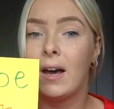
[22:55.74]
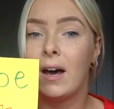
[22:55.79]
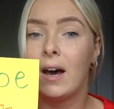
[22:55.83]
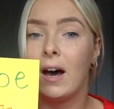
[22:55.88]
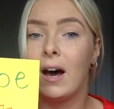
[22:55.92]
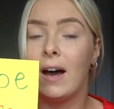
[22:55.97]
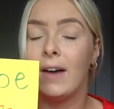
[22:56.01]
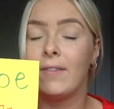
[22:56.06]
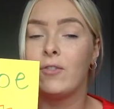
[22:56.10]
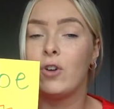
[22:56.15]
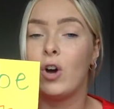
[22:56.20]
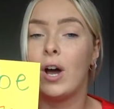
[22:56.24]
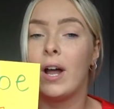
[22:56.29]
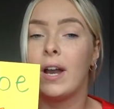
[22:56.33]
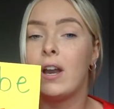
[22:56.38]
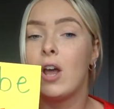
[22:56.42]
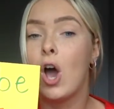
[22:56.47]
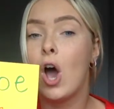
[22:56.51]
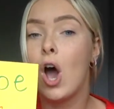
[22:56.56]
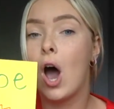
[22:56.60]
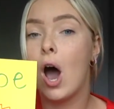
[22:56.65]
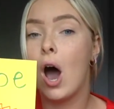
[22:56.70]
I've got
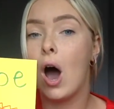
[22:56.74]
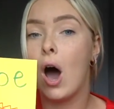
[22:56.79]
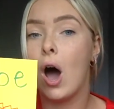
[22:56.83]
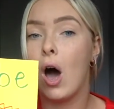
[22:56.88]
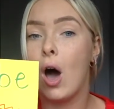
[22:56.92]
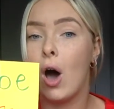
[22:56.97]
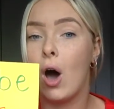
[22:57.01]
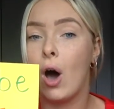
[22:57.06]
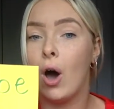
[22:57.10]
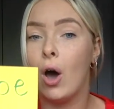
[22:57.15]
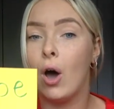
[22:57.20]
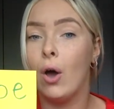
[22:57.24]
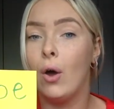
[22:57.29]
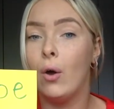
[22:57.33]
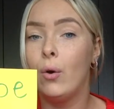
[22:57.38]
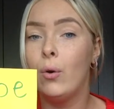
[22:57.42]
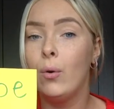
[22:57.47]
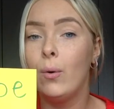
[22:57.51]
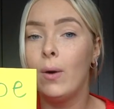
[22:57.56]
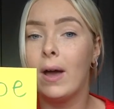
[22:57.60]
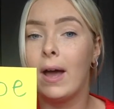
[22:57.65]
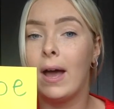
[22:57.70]
an
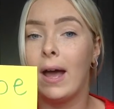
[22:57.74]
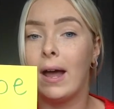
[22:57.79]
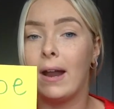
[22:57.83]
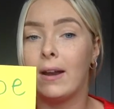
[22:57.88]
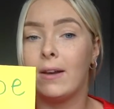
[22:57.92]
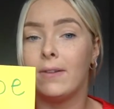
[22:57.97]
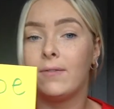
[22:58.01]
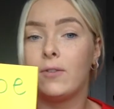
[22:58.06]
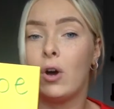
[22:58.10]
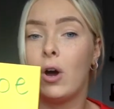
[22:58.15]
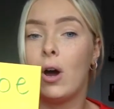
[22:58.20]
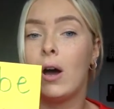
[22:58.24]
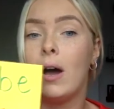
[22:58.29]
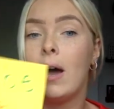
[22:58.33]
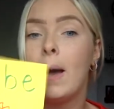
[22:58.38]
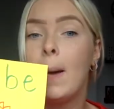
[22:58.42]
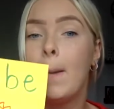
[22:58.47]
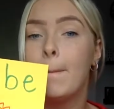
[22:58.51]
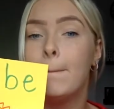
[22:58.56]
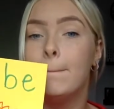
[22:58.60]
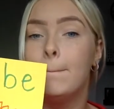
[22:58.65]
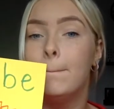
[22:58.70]
O, and I've got
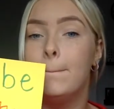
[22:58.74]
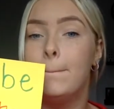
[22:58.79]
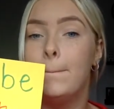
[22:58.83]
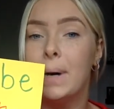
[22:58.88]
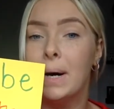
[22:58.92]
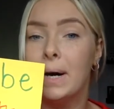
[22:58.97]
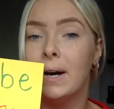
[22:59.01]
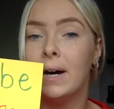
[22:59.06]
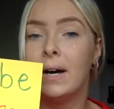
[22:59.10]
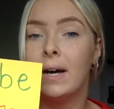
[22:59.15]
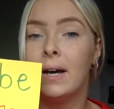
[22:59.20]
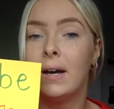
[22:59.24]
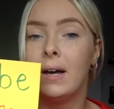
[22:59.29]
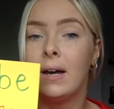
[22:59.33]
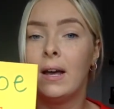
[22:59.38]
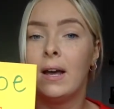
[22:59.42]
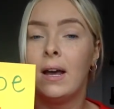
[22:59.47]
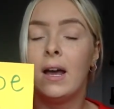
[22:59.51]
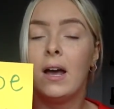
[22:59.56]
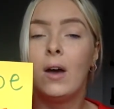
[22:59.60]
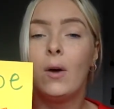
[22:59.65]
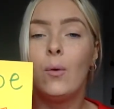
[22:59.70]
a B.
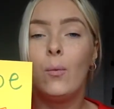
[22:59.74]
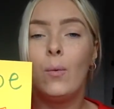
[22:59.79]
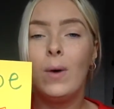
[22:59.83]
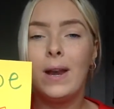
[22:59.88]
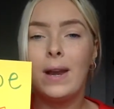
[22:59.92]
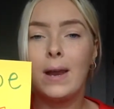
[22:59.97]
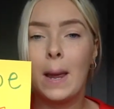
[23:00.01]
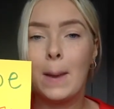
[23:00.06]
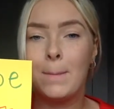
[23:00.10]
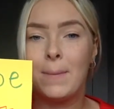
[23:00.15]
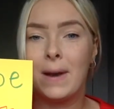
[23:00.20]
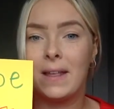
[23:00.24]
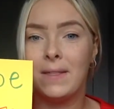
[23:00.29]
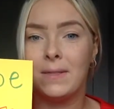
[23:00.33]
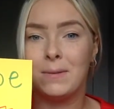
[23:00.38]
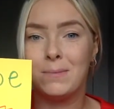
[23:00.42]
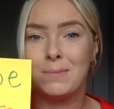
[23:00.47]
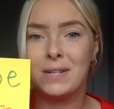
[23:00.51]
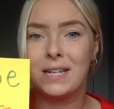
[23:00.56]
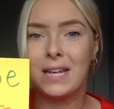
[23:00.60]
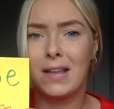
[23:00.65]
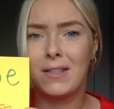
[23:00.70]
When I blend
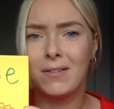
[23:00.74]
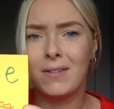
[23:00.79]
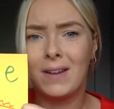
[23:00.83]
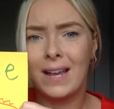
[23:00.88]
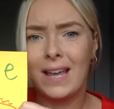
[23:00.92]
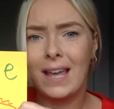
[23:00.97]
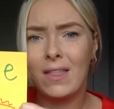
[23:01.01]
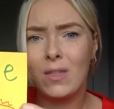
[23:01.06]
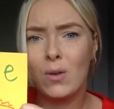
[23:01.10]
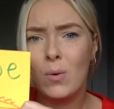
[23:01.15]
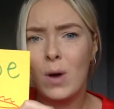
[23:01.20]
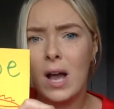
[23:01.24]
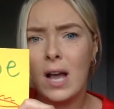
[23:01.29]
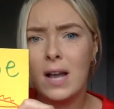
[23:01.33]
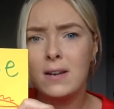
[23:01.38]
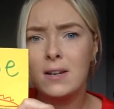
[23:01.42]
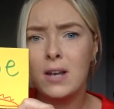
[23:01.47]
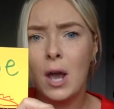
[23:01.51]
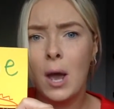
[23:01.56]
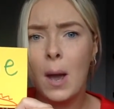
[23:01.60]
them together, I get the word